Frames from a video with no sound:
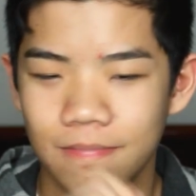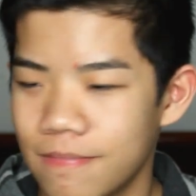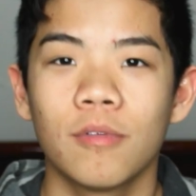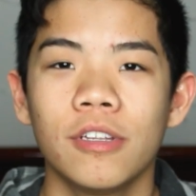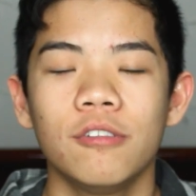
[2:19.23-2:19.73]

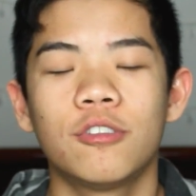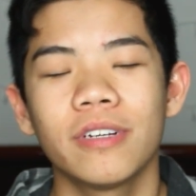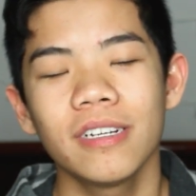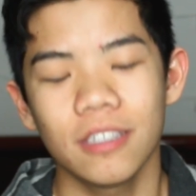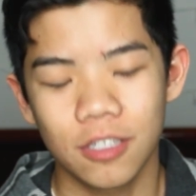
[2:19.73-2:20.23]
When you
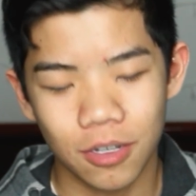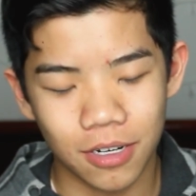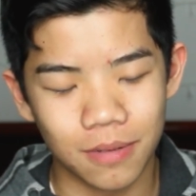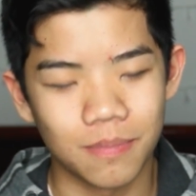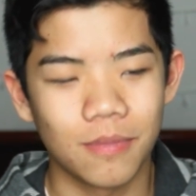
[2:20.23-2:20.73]
drink a
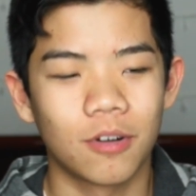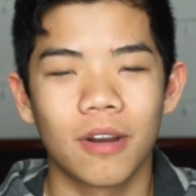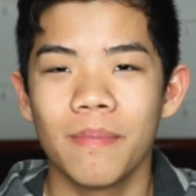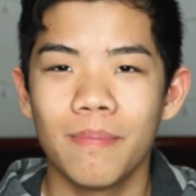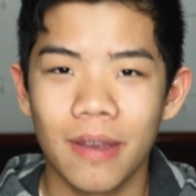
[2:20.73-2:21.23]
soda or
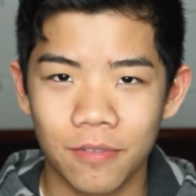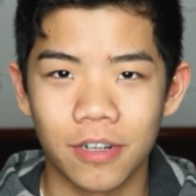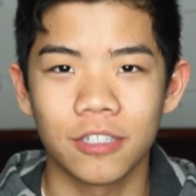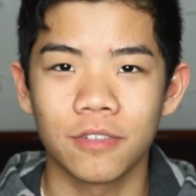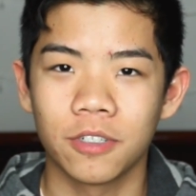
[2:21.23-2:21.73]
a
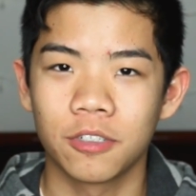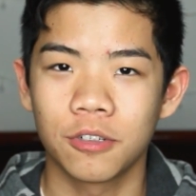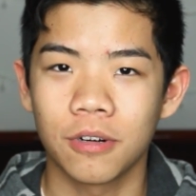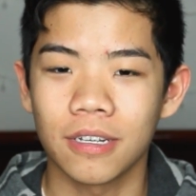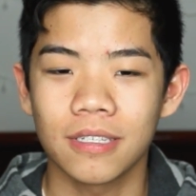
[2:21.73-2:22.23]
beverage of your
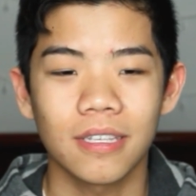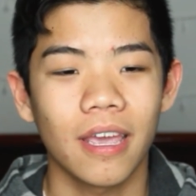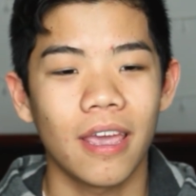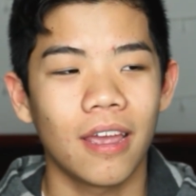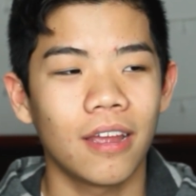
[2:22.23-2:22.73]
choice
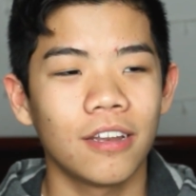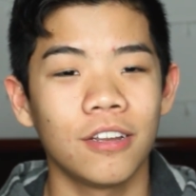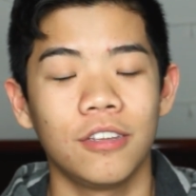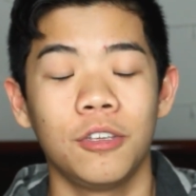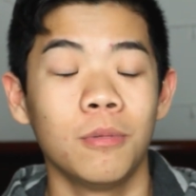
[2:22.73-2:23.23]
and
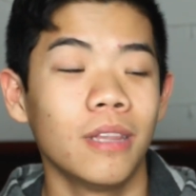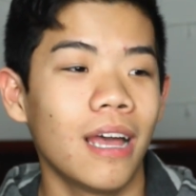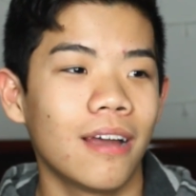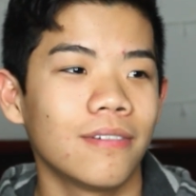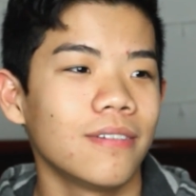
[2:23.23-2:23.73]
you
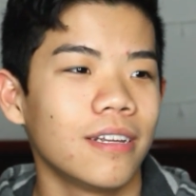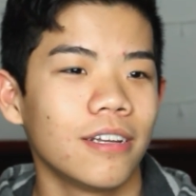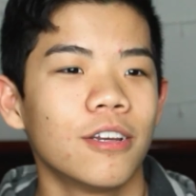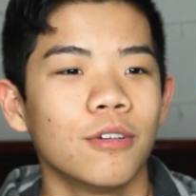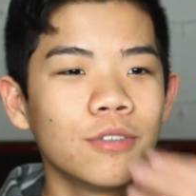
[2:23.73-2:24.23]
laugh and it
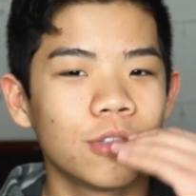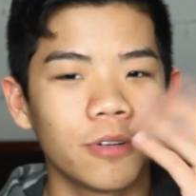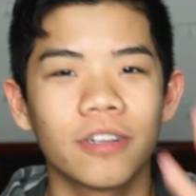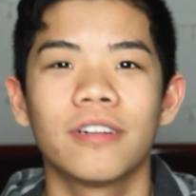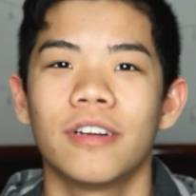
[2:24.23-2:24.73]
goes through
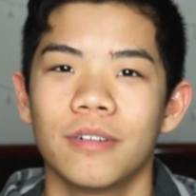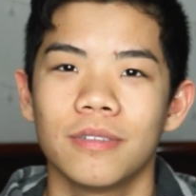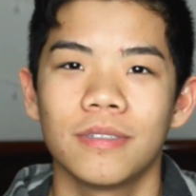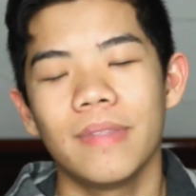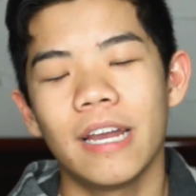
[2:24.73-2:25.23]
your
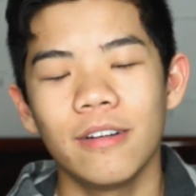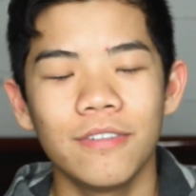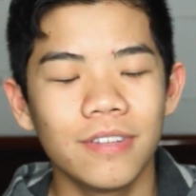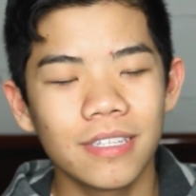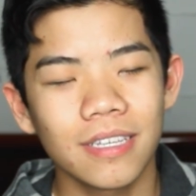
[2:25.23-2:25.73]
nose. Now,
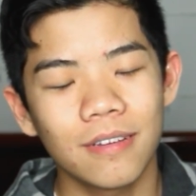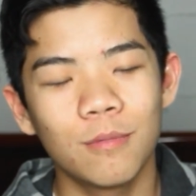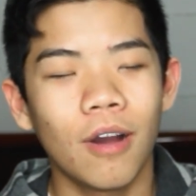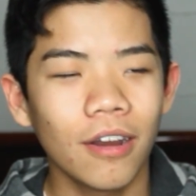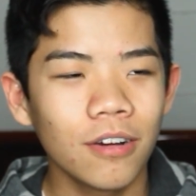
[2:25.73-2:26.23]
if it's like
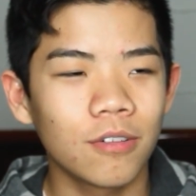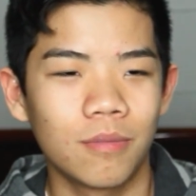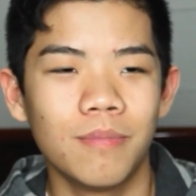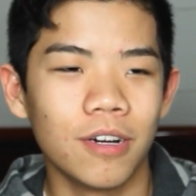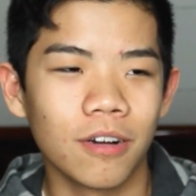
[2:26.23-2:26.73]
water or
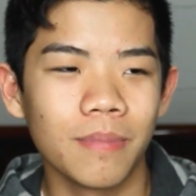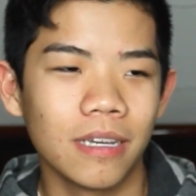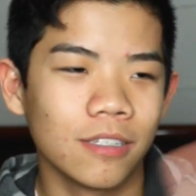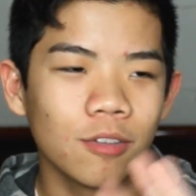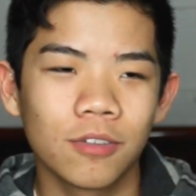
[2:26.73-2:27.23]
milk,
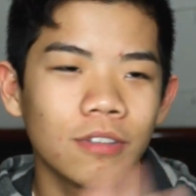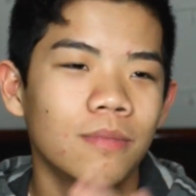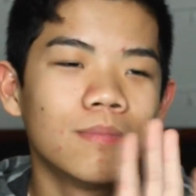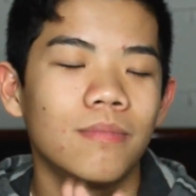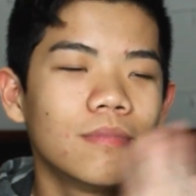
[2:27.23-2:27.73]
because those are
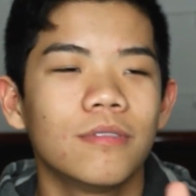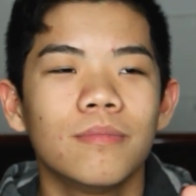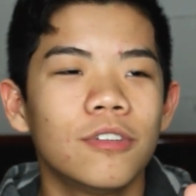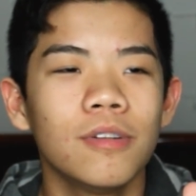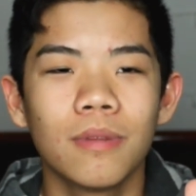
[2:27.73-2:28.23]
the
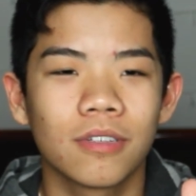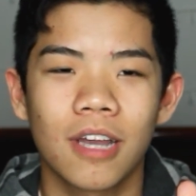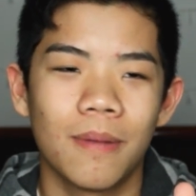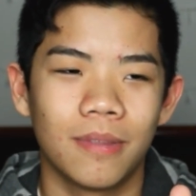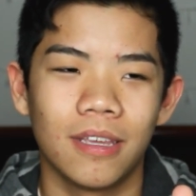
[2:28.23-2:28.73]
two most
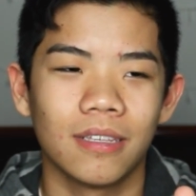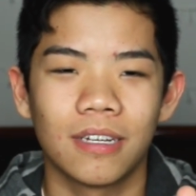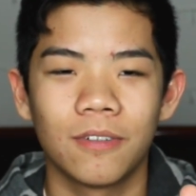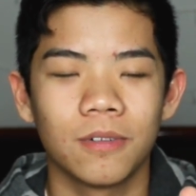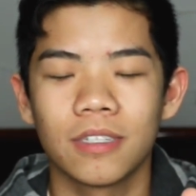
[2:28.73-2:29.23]
common things that
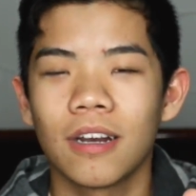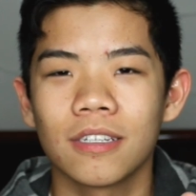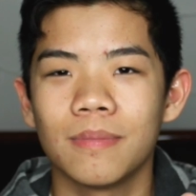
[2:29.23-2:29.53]
everyone talks